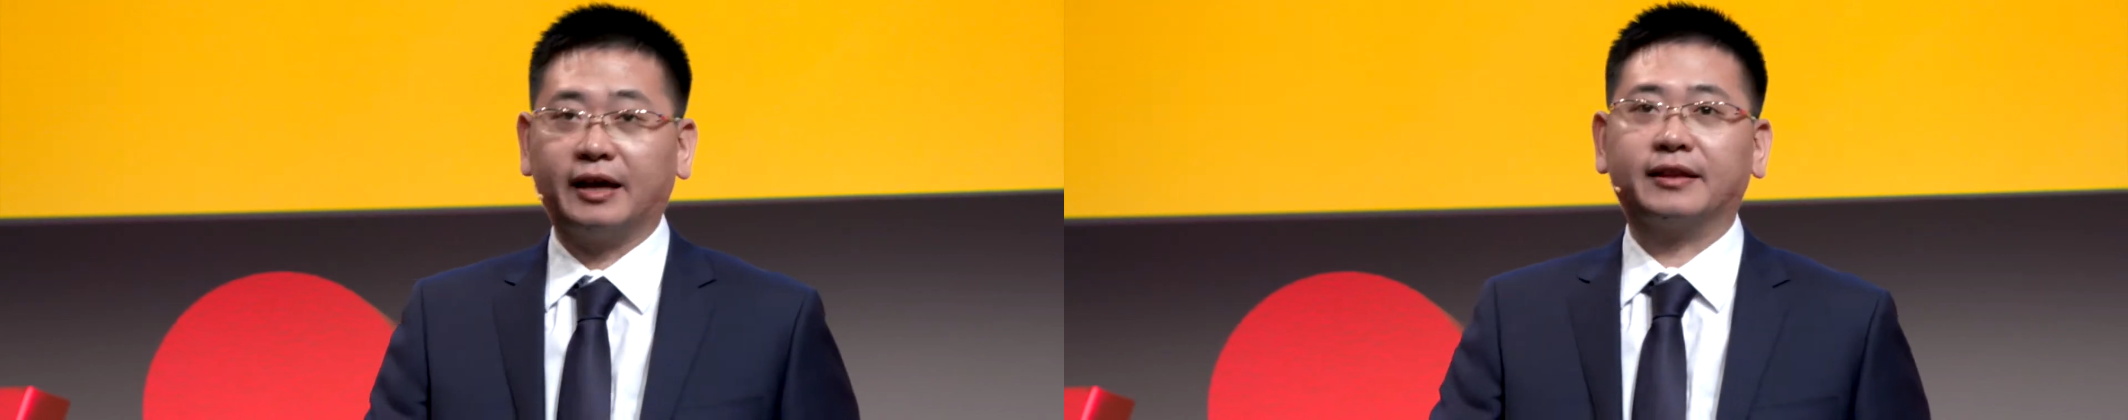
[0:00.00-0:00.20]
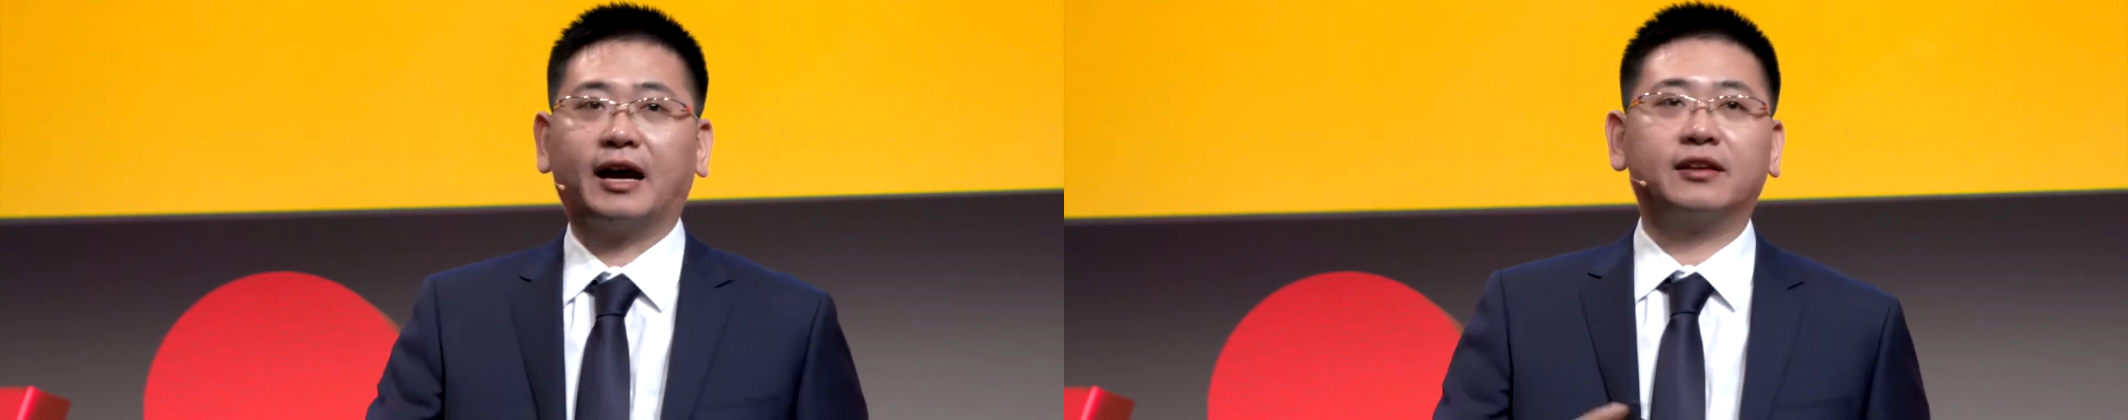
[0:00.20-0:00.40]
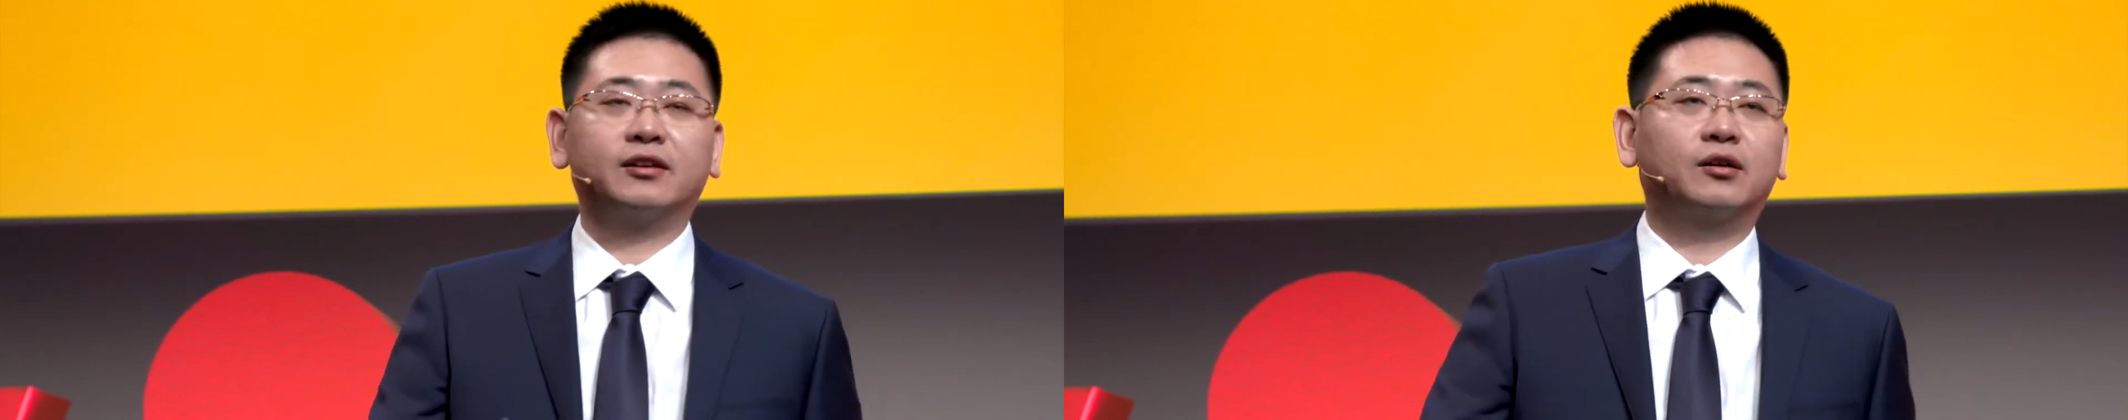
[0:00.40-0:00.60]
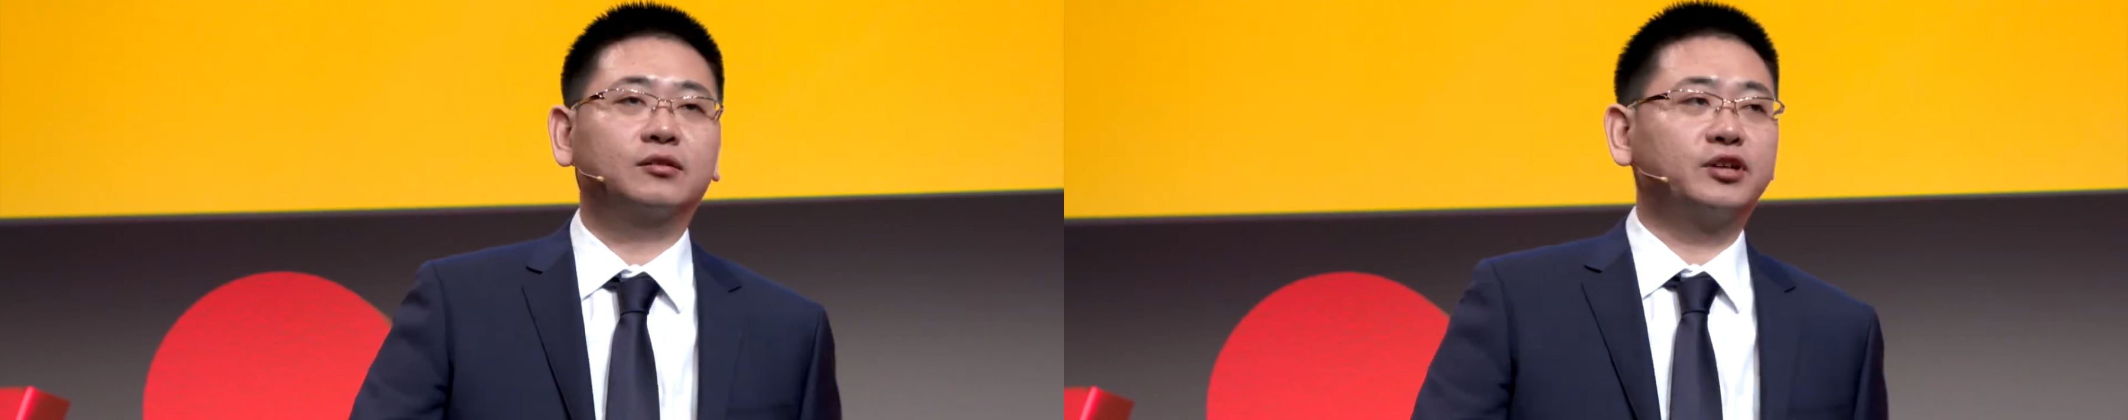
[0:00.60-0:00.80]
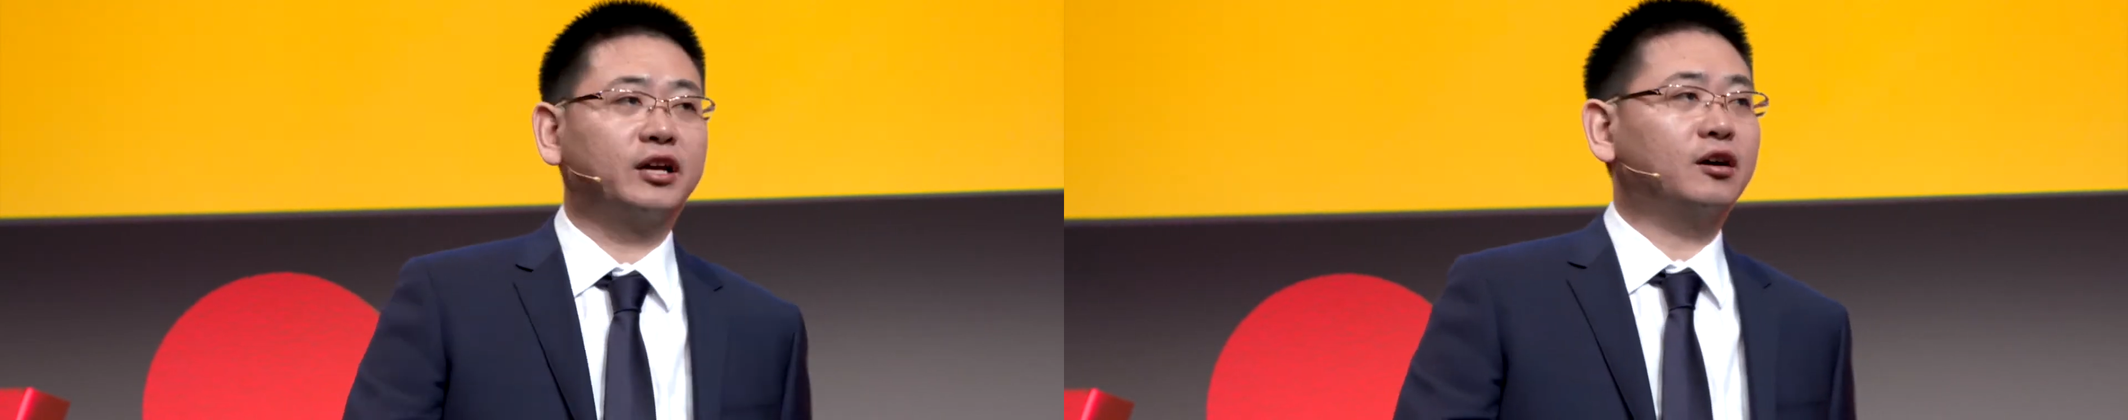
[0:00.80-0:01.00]
and other
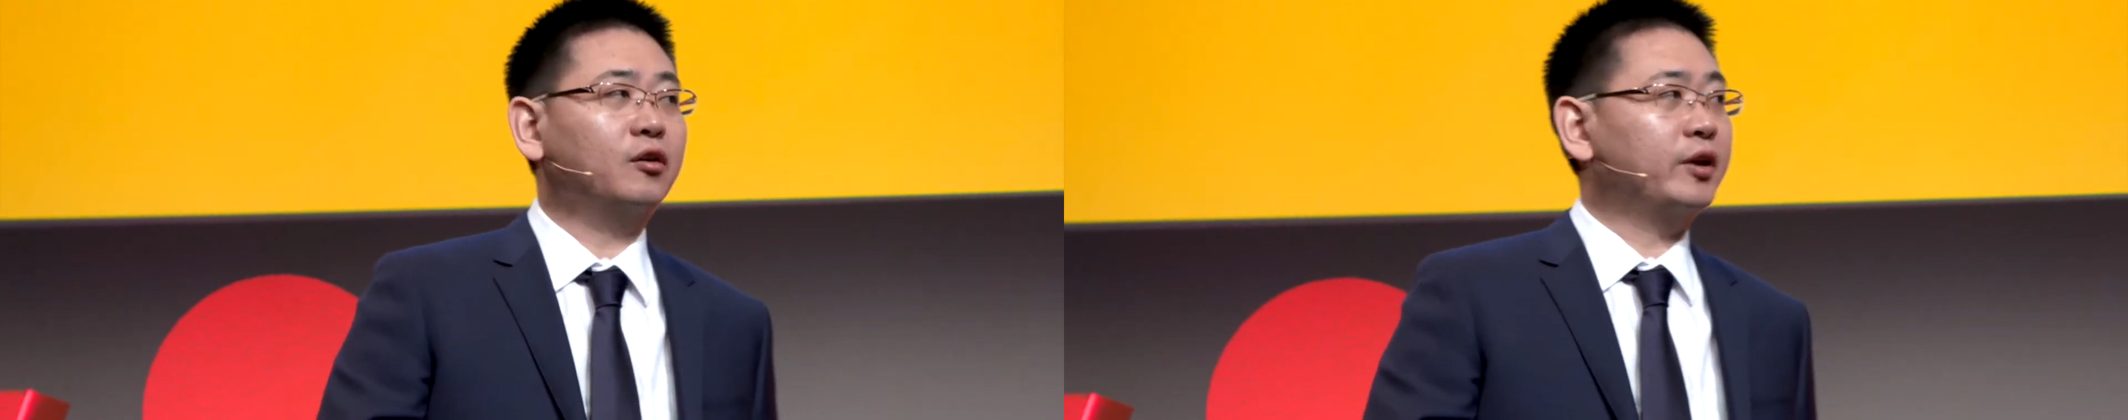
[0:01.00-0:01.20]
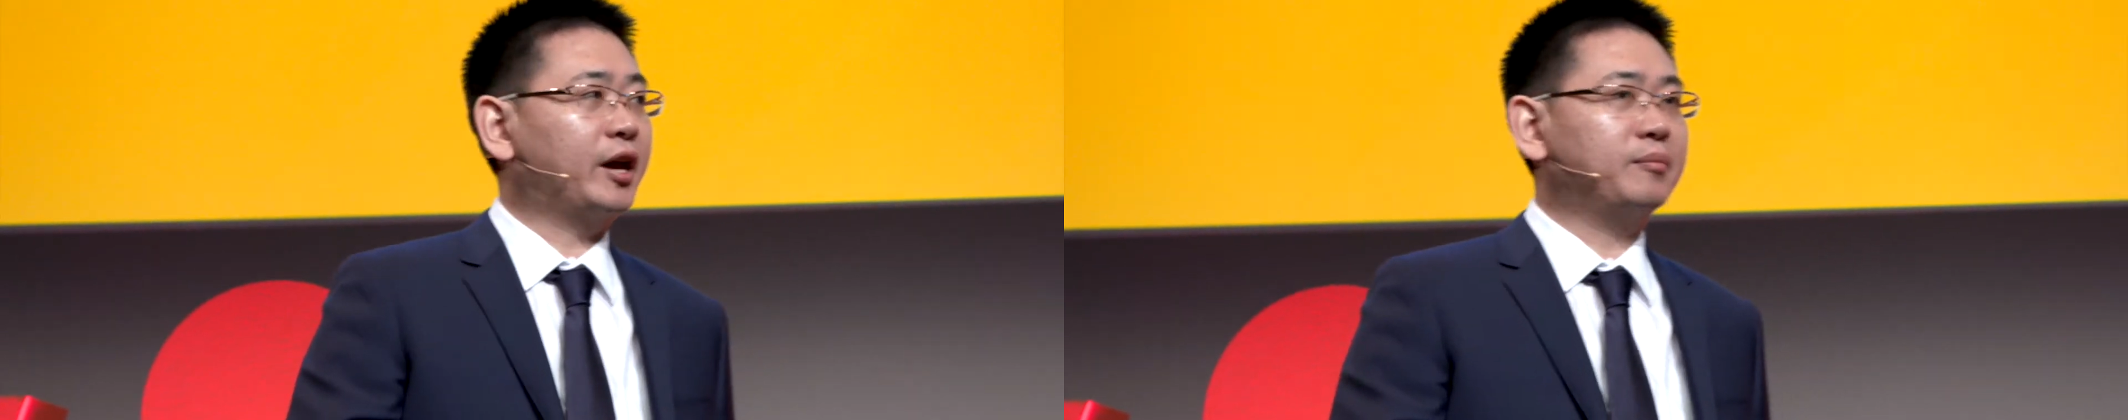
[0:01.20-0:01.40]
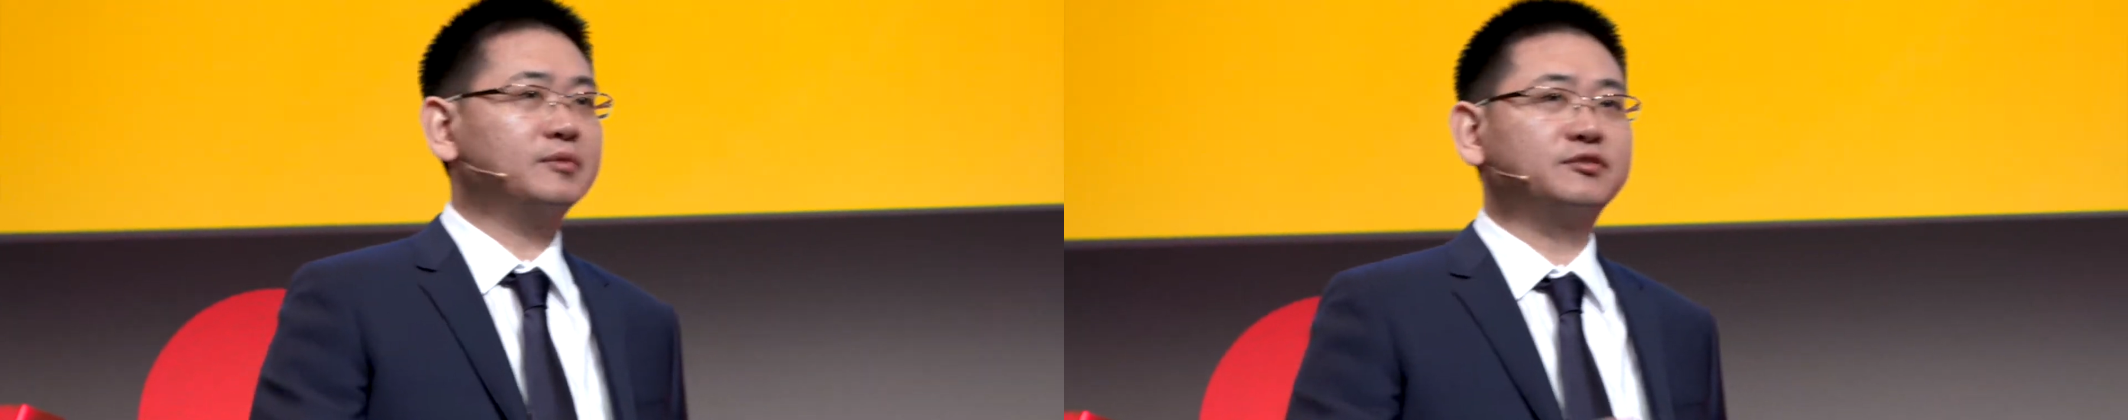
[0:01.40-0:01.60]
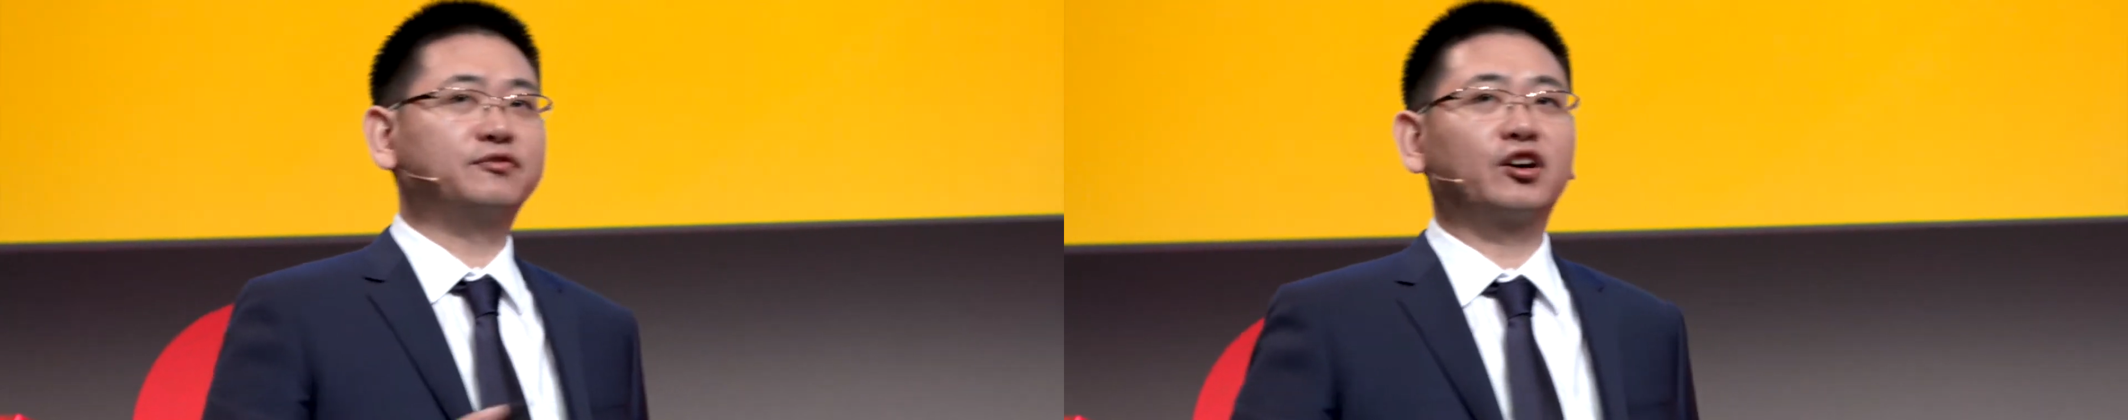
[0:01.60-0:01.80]
China OEMs,